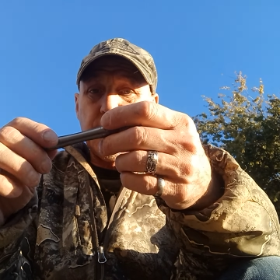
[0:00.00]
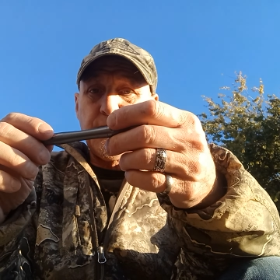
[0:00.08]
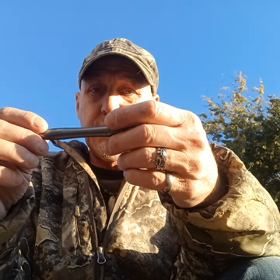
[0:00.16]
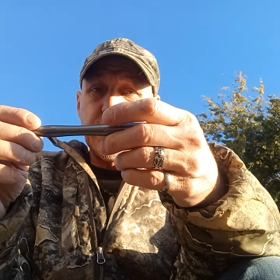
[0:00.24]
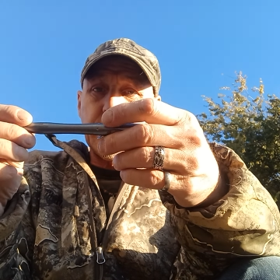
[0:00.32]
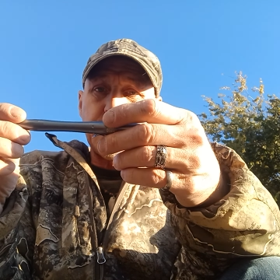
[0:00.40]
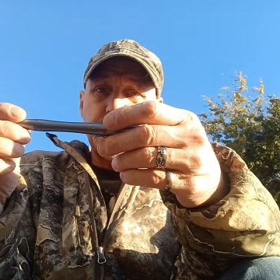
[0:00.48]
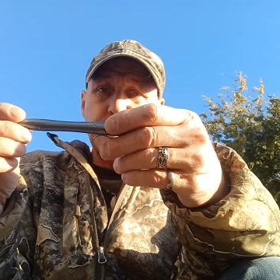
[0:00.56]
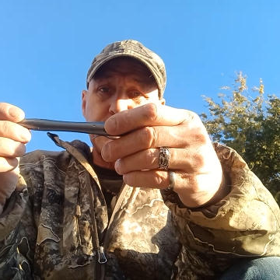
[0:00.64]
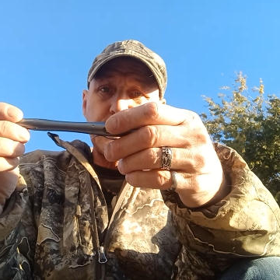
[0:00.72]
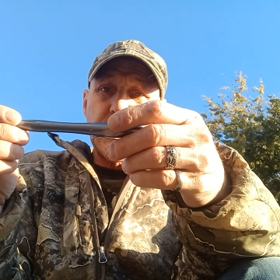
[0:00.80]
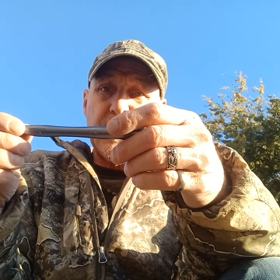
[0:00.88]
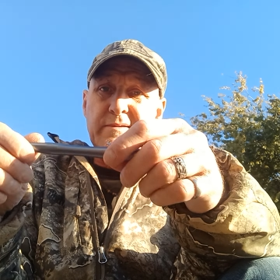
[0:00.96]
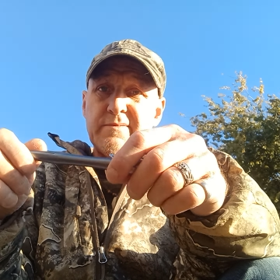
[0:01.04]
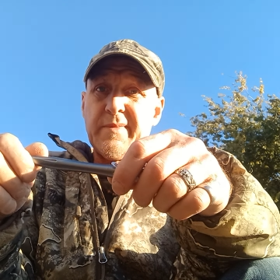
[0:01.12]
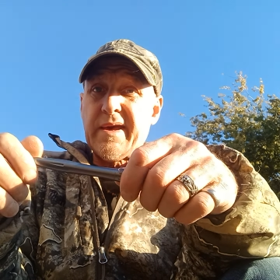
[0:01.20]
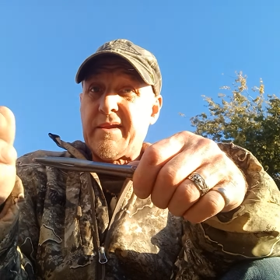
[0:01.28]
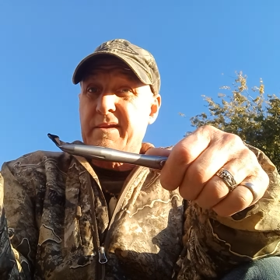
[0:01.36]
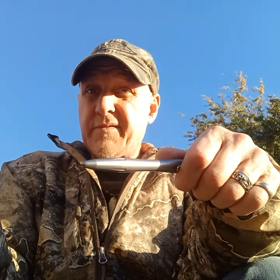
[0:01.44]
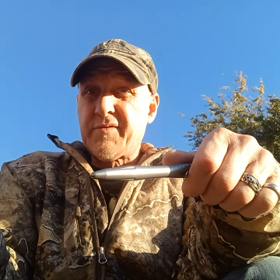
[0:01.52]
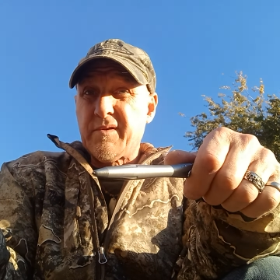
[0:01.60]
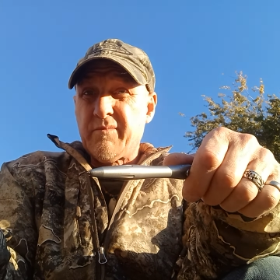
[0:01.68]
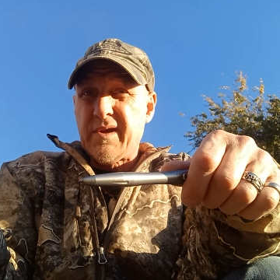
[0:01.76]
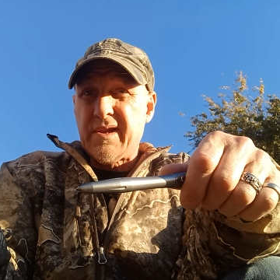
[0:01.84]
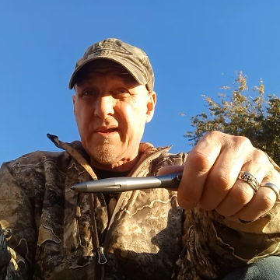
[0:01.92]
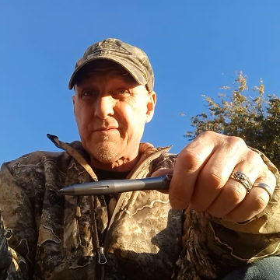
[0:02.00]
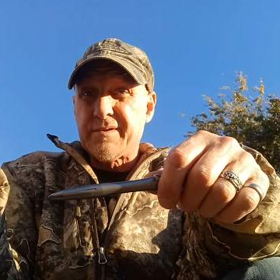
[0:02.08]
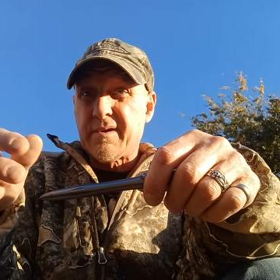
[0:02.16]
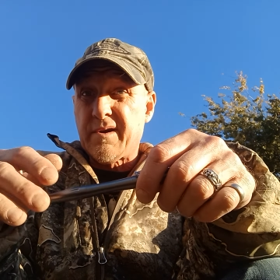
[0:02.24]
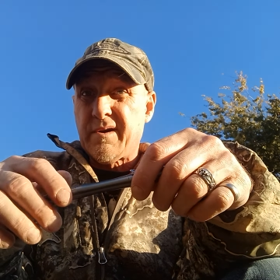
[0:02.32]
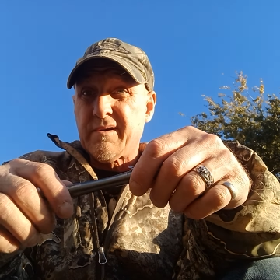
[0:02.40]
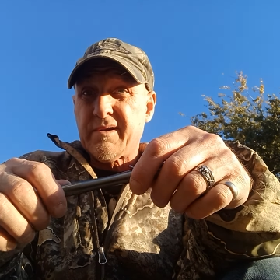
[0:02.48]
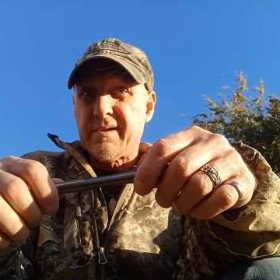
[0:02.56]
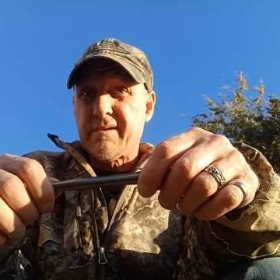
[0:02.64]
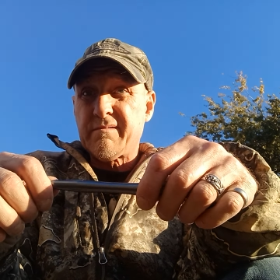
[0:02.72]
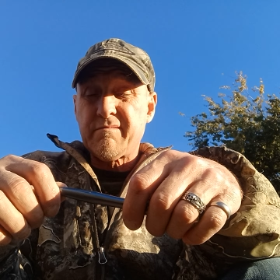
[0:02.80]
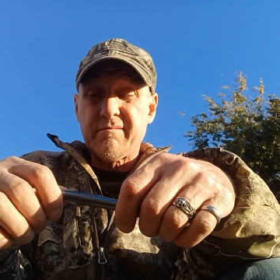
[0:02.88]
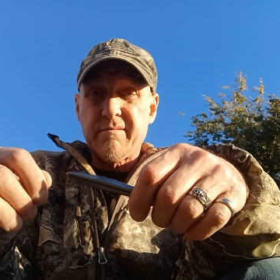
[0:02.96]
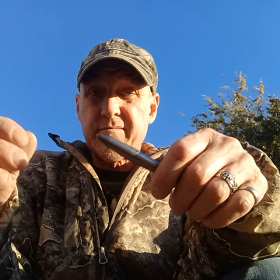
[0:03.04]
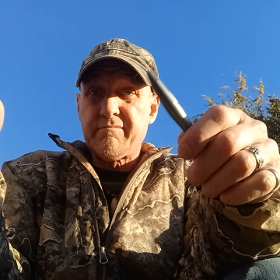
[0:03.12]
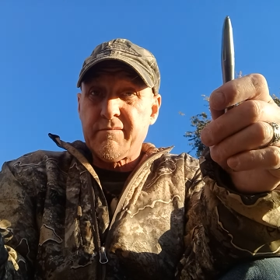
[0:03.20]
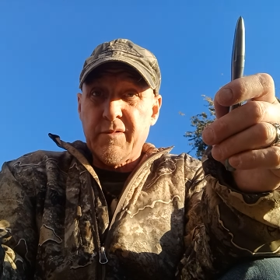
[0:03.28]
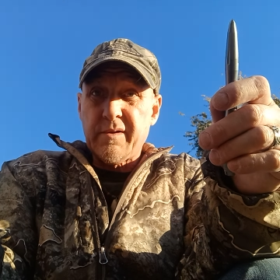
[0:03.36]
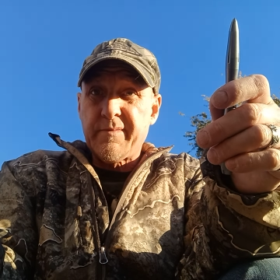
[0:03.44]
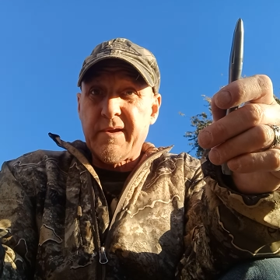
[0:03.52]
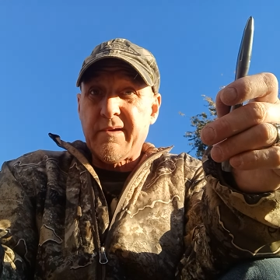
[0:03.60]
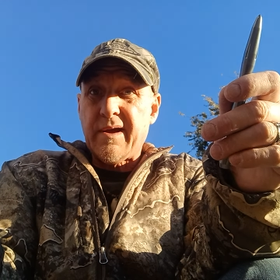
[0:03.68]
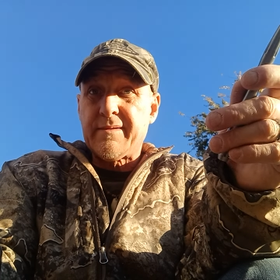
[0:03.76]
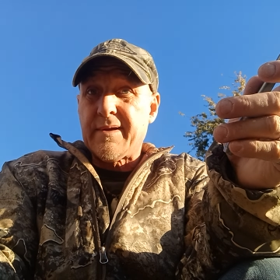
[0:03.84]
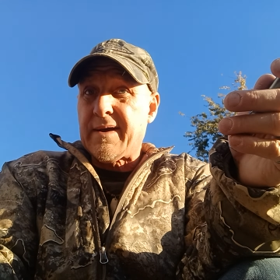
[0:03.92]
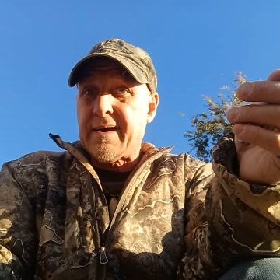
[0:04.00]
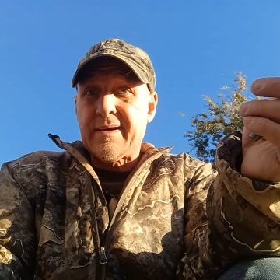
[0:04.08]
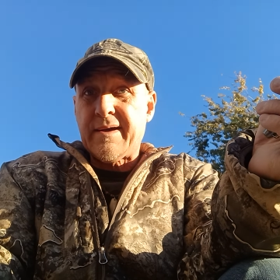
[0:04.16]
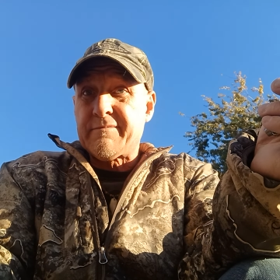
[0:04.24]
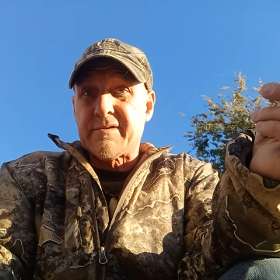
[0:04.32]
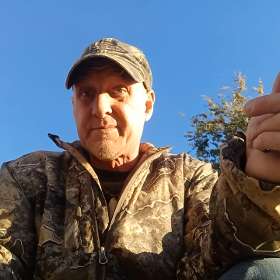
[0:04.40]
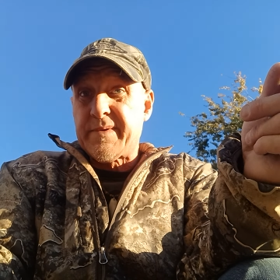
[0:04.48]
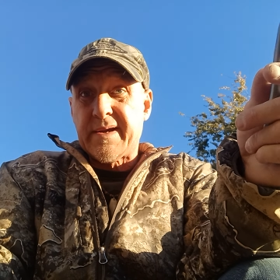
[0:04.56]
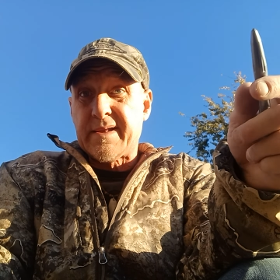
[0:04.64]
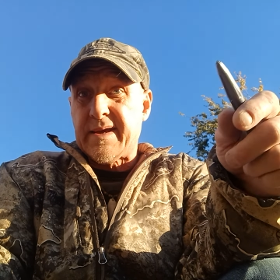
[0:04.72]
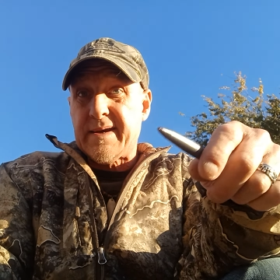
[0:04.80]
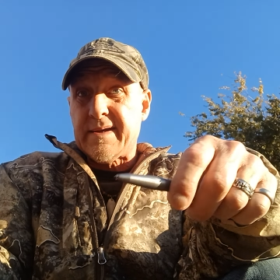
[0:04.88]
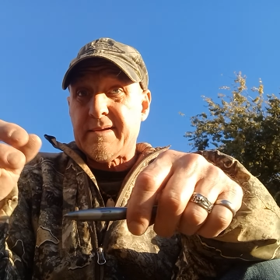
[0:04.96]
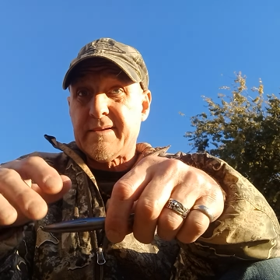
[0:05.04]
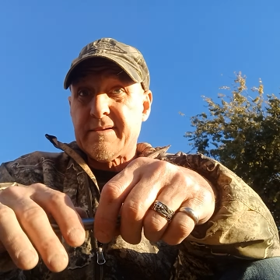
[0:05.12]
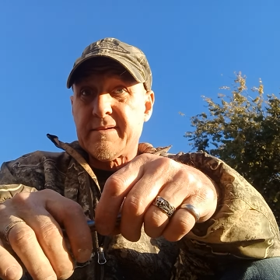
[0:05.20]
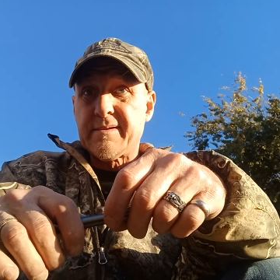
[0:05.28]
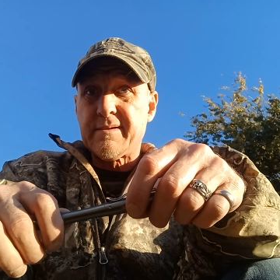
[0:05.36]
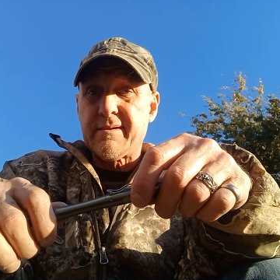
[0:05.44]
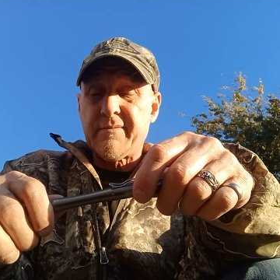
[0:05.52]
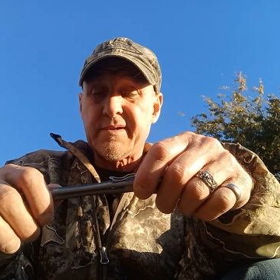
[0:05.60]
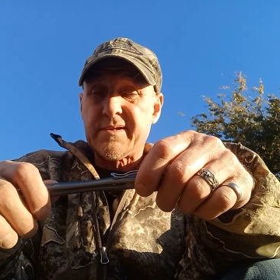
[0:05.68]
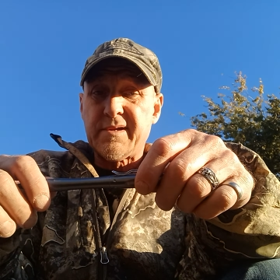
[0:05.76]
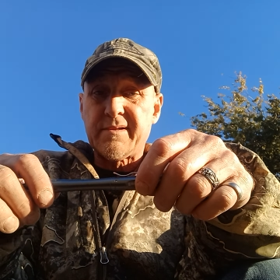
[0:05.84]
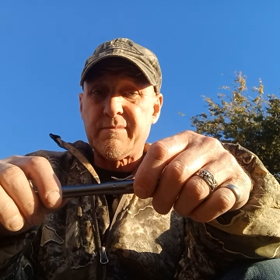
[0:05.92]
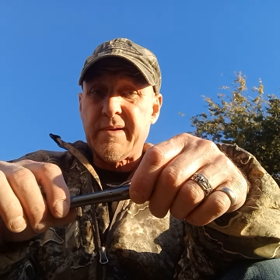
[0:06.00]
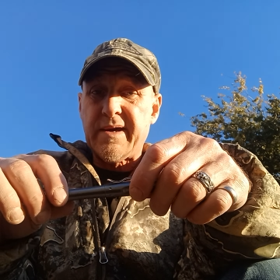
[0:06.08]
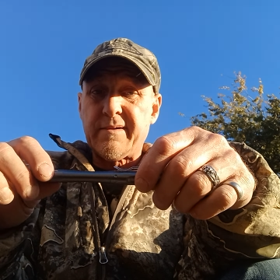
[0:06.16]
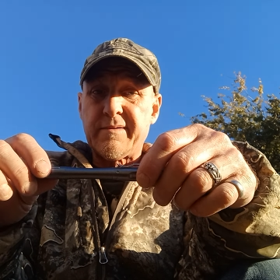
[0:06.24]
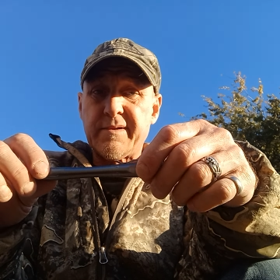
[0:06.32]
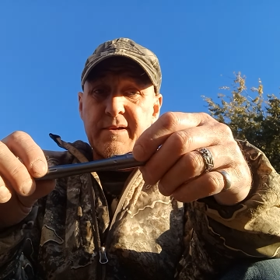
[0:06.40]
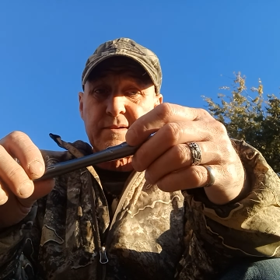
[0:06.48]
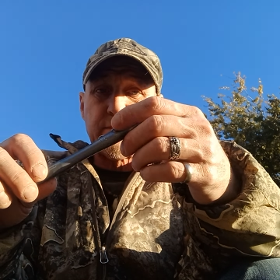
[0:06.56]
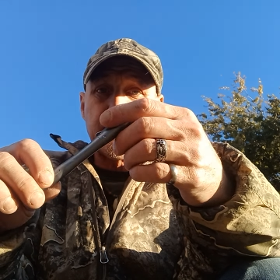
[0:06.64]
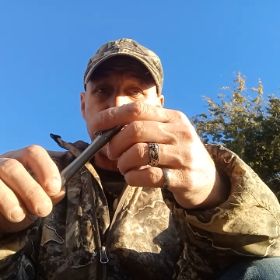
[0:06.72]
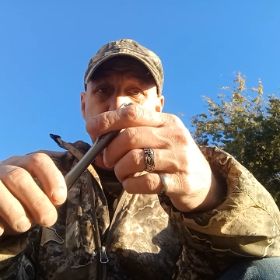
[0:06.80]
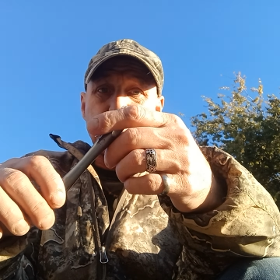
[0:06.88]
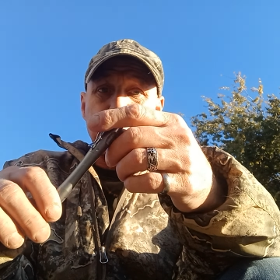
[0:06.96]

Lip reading: but he was man enough to admit he was wrong and look me right in the eye. I respect that. I wish nothing bad on the good dude.